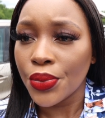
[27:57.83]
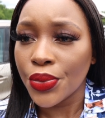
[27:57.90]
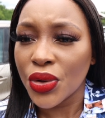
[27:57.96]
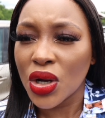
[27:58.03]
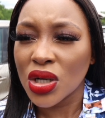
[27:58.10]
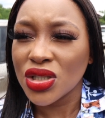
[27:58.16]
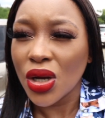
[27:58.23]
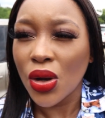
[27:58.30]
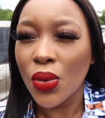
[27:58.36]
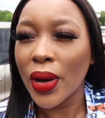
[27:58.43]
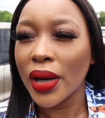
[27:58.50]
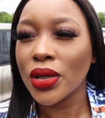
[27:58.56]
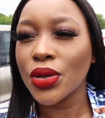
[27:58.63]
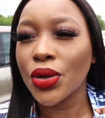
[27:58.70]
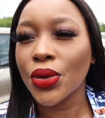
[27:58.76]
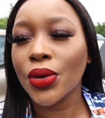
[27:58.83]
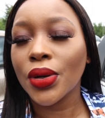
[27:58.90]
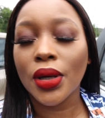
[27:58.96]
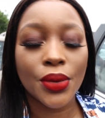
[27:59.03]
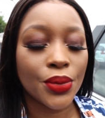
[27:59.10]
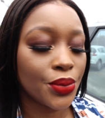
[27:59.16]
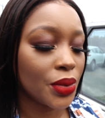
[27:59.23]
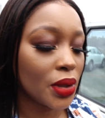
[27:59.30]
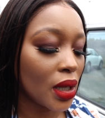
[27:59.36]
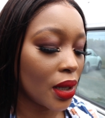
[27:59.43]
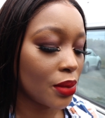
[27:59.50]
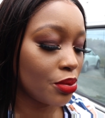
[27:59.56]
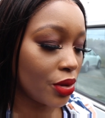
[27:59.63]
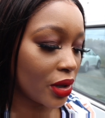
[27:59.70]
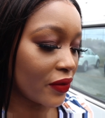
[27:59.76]
We got here a while ago and we
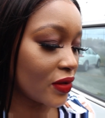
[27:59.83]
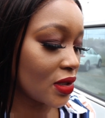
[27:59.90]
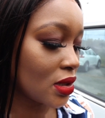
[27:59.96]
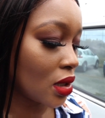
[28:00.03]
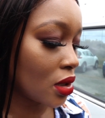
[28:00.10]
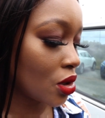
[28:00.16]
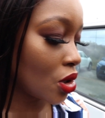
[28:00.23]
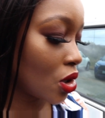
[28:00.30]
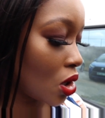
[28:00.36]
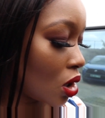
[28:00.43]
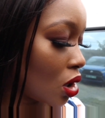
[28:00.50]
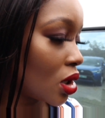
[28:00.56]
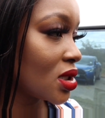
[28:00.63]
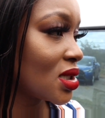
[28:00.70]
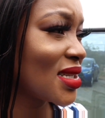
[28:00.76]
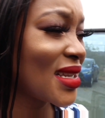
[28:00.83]
had breakfast in the cars.